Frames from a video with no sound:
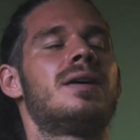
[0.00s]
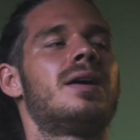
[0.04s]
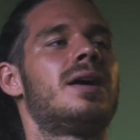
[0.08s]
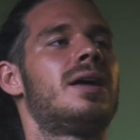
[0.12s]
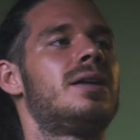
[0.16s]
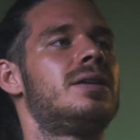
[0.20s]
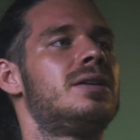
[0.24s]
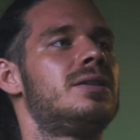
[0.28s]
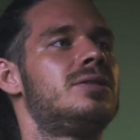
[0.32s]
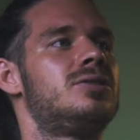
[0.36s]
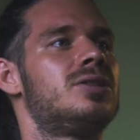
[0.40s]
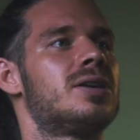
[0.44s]

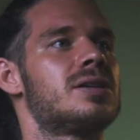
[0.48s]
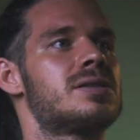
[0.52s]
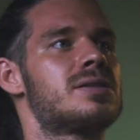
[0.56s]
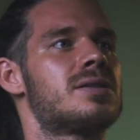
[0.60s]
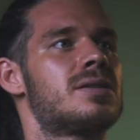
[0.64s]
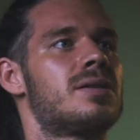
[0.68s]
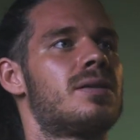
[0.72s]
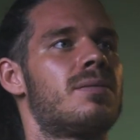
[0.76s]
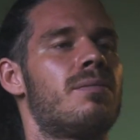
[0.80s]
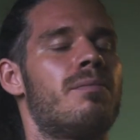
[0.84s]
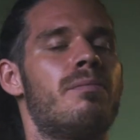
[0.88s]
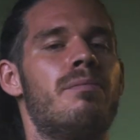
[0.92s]
And it
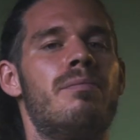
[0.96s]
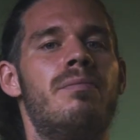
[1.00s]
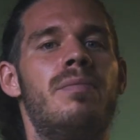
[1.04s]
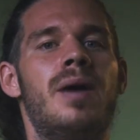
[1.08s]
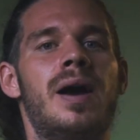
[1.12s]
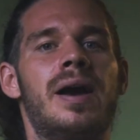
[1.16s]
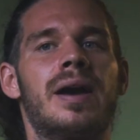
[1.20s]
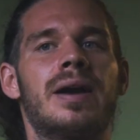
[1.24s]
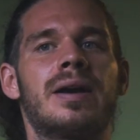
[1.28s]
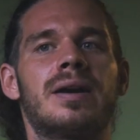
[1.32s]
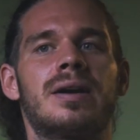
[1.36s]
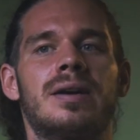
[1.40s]
just,
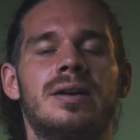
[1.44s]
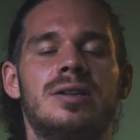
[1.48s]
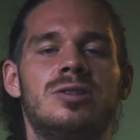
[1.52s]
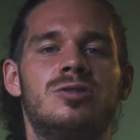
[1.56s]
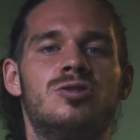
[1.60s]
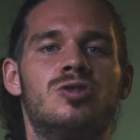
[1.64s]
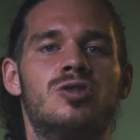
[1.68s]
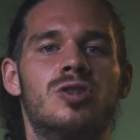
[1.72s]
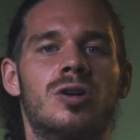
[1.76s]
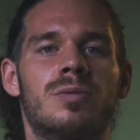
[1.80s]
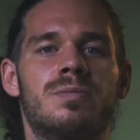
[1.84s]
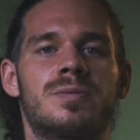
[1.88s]
bang, it
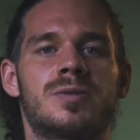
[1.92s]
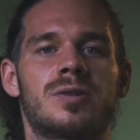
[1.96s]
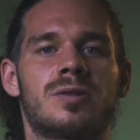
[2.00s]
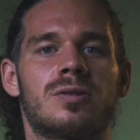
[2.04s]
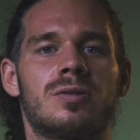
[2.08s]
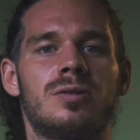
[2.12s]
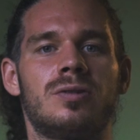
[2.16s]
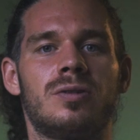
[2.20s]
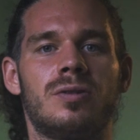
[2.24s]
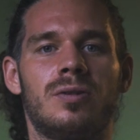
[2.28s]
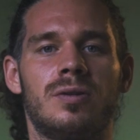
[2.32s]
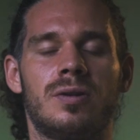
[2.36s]
drops
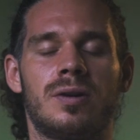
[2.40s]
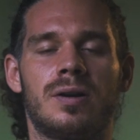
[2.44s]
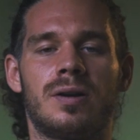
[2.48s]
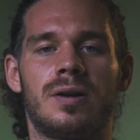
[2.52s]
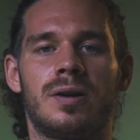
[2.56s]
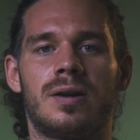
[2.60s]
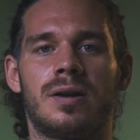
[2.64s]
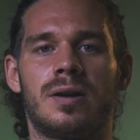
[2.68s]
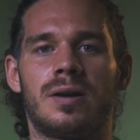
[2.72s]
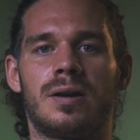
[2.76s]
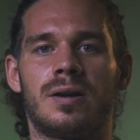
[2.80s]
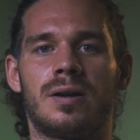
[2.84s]
on you.
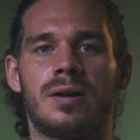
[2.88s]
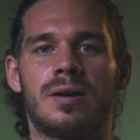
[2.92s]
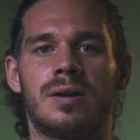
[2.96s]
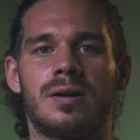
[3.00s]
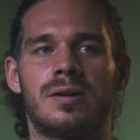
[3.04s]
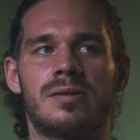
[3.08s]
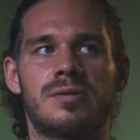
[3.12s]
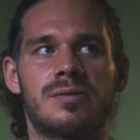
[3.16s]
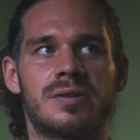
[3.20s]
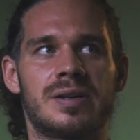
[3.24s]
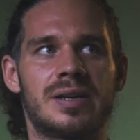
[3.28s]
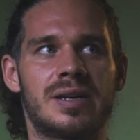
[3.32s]

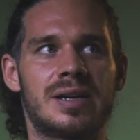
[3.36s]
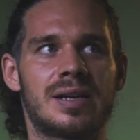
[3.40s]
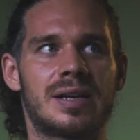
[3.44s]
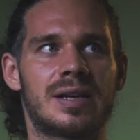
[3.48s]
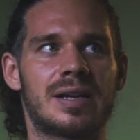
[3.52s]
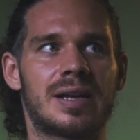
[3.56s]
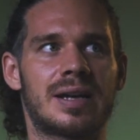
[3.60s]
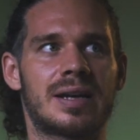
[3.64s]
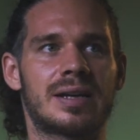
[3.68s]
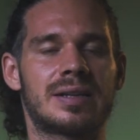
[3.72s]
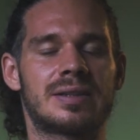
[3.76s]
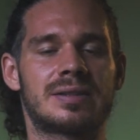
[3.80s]

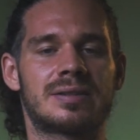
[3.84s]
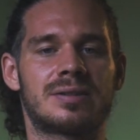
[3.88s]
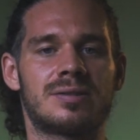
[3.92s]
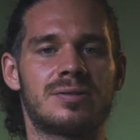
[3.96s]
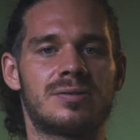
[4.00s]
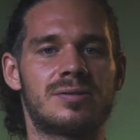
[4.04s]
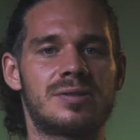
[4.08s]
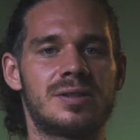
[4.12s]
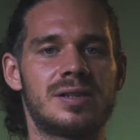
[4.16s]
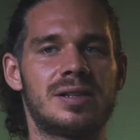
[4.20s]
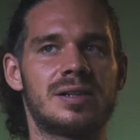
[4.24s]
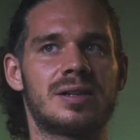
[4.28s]

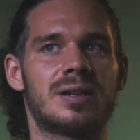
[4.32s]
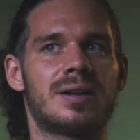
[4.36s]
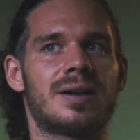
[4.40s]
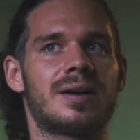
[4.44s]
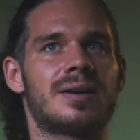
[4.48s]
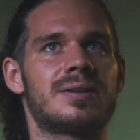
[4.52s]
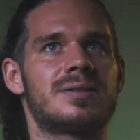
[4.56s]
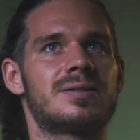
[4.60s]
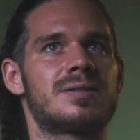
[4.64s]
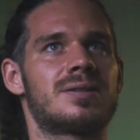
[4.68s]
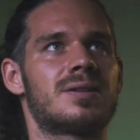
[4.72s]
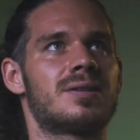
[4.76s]
You
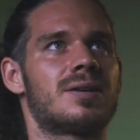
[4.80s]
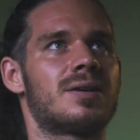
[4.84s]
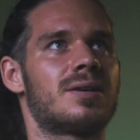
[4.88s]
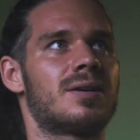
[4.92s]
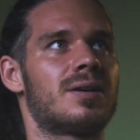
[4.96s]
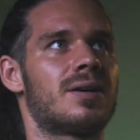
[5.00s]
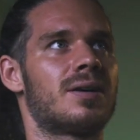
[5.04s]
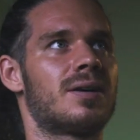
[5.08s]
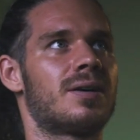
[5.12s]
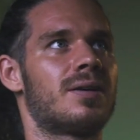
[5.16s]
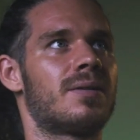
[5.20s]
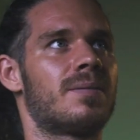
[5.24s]
realized.
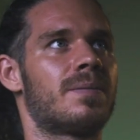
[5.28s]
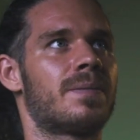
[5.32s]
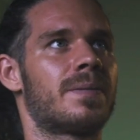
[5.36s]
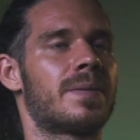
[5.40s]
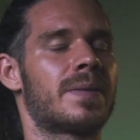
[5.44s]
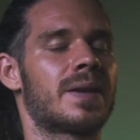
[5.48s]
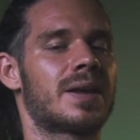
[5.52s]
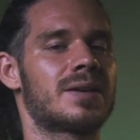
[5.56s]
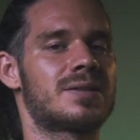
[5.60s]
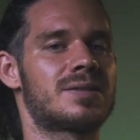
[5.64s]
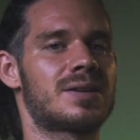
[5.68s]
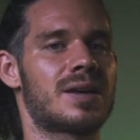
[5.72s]

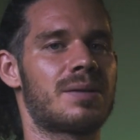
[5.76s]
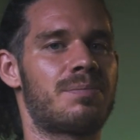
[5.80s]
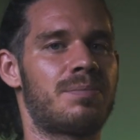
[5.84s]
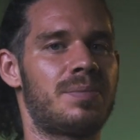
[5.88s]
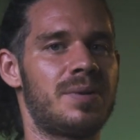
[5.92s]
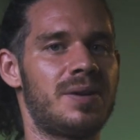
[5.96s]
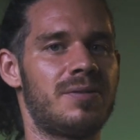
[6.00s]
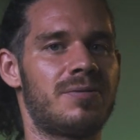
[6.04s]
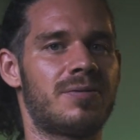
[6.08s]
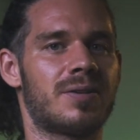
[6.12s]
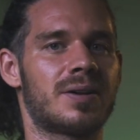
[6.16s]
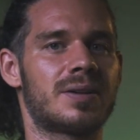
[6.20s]
That's
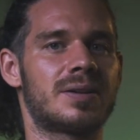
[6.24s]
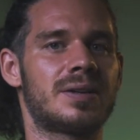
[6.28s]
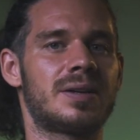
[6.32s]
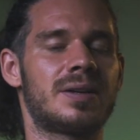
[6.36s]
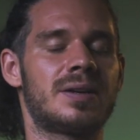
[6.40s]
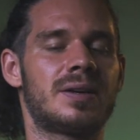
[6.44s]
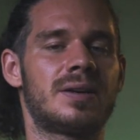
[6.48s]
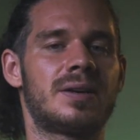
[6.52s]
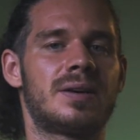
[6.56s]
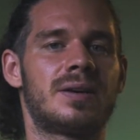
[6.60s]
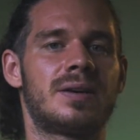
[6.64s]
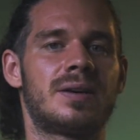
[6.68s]

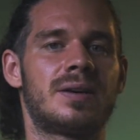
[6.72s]
epiphany.